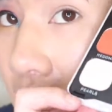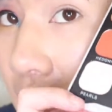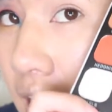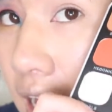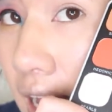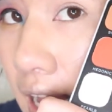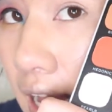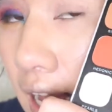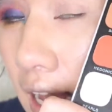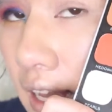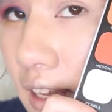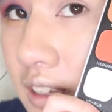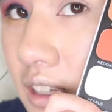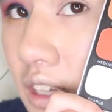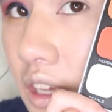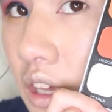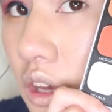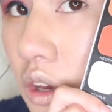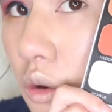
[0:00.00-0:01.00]
eye
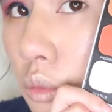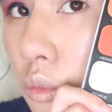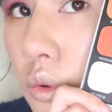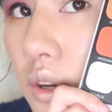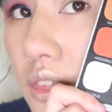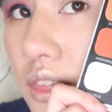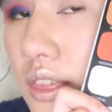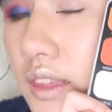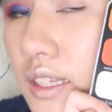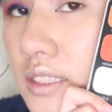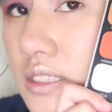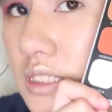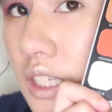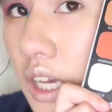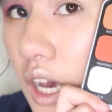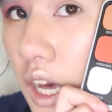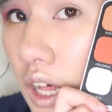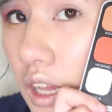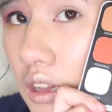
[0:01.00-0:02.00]
with this
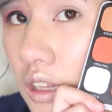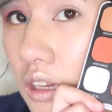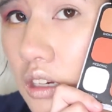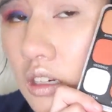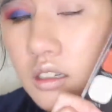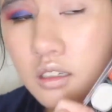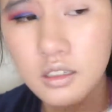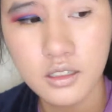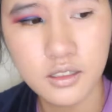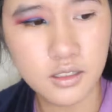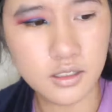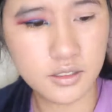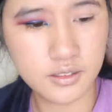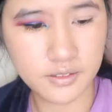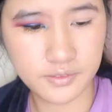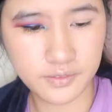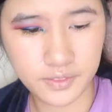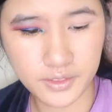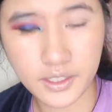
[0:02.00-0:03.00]
color.
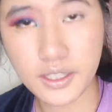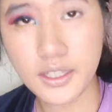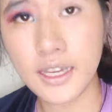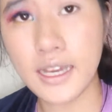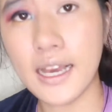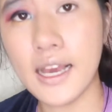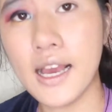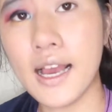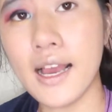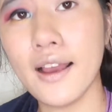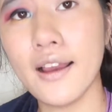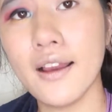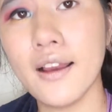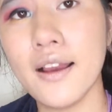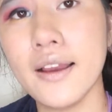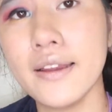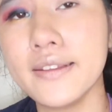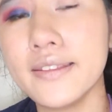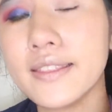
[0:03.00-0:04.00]

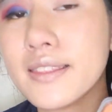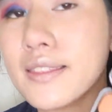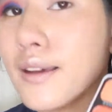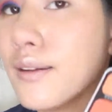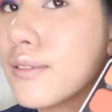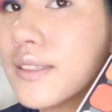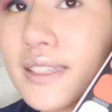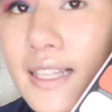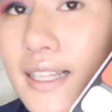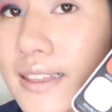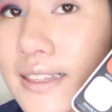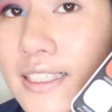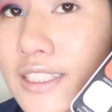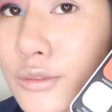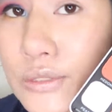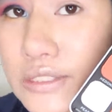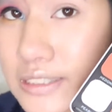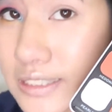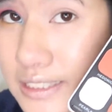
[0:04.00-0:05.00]
I don't think this
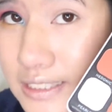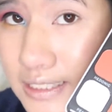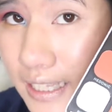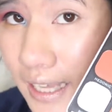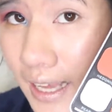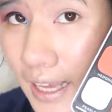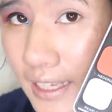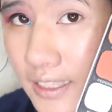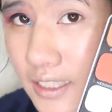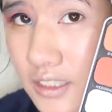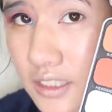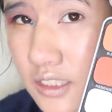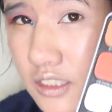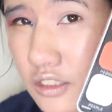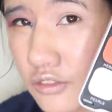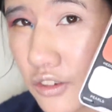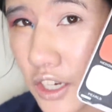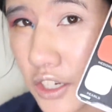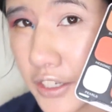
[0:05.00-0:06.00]
will stain because
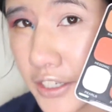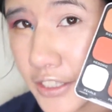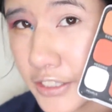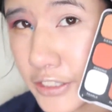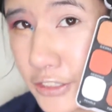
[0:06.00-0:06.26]
it's very